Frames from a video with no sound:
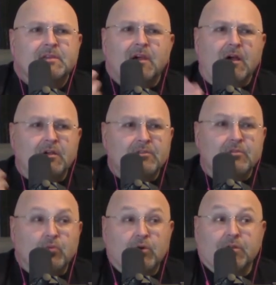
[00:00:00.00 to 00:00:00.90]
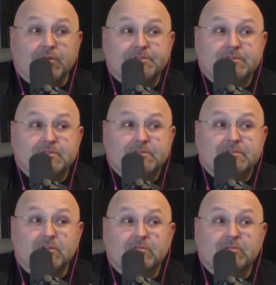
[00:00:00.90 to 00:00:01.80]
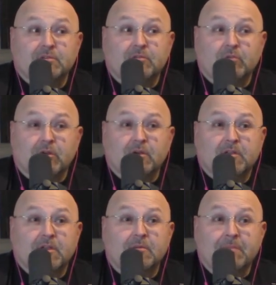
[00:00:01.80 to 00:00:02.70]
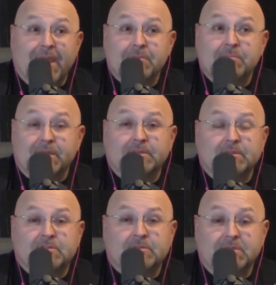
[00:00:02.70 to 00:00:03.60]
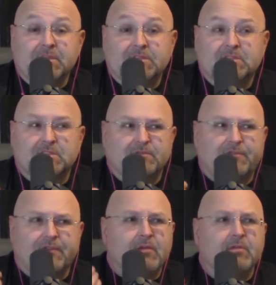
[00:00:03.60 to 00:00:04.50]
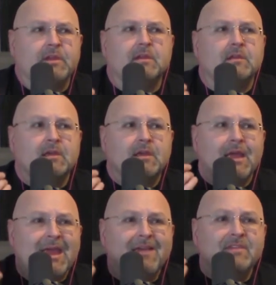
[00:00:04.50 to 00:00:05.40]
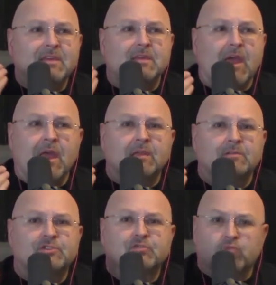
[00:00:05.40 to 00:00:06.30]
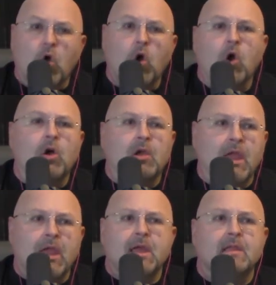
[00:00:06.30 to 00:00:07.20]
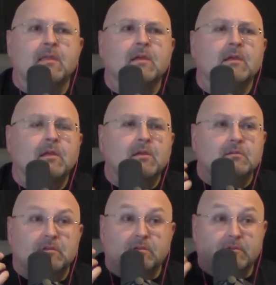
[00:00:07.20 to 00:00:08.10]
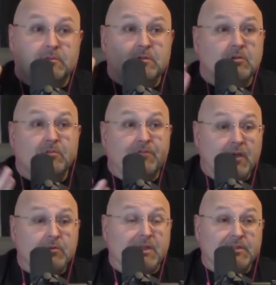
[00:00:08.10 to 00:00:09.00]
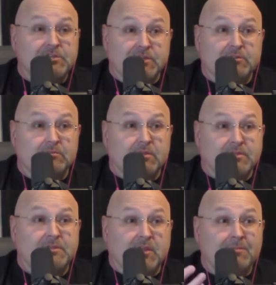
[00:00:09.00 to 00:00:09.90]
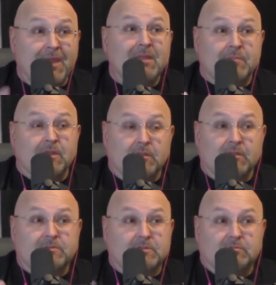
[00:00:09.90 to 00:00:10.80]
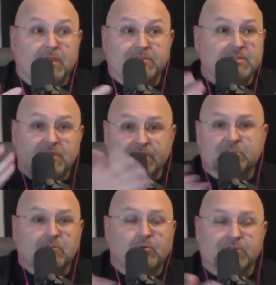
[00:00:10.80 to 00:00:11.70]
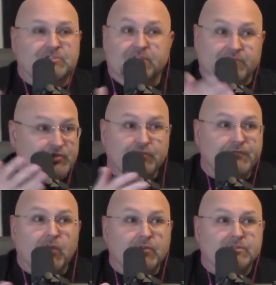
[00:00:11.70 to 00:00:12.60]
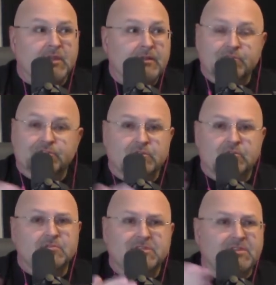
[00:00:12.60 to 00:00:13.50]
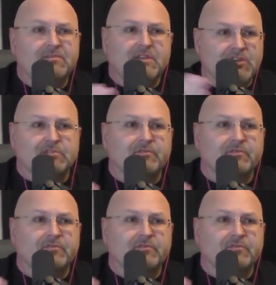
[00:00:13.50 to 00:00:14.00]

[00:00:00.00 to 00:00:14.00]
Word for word: other words. So the word commandment to me is very heavy and strong and you don't fuck with that shit. It's a commandment. It's a it's a yes no question. It's true false. There's no deviation